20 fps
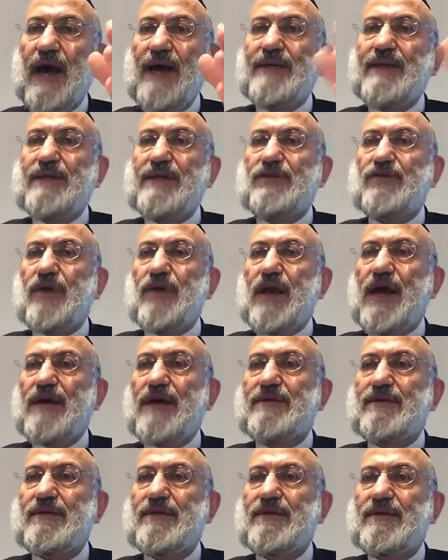And this Torah,
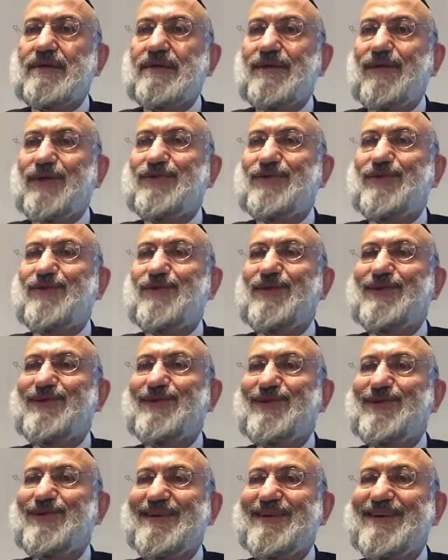what should he
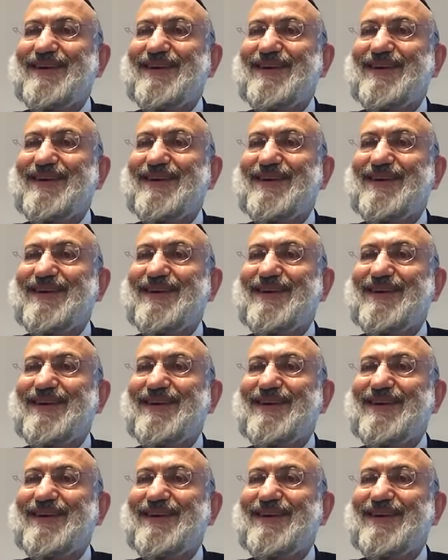do?